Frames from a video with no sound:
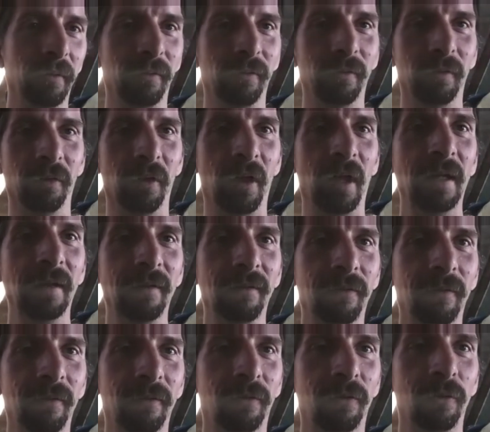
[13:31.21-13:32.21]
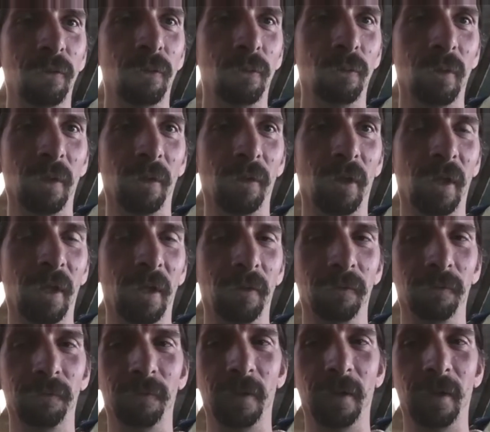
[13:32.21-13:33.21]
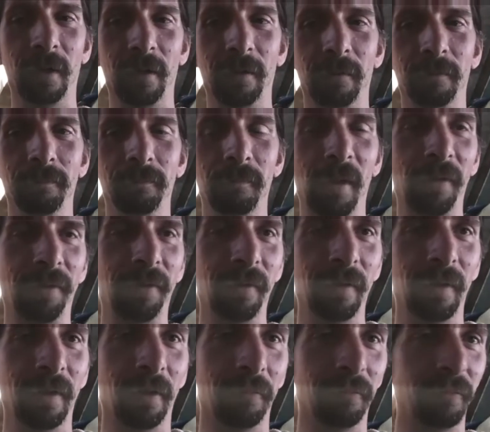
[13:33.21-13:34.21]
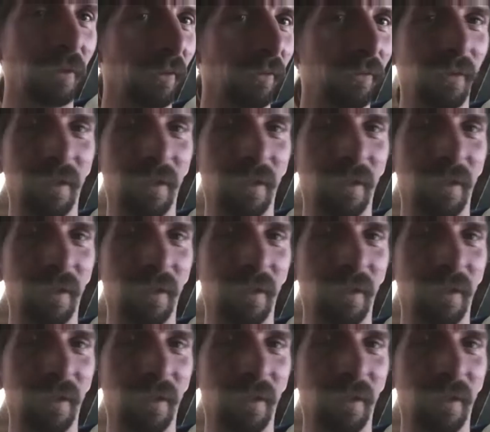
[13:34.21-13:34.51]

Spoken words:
light to a lot of method, you know, just